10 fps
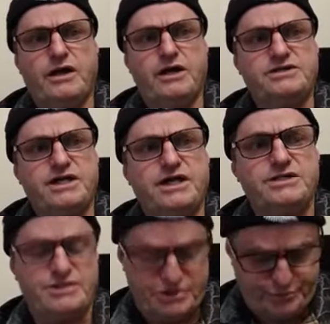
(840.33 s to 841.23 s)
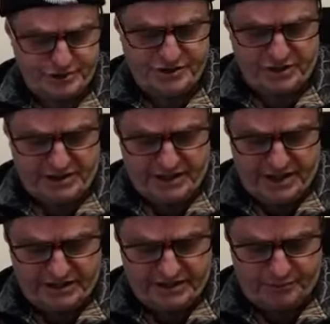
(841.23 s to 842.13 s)
It says specifically
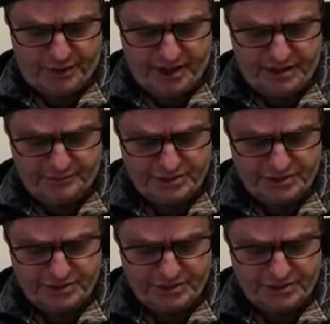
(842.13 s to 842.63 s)
you had to pay them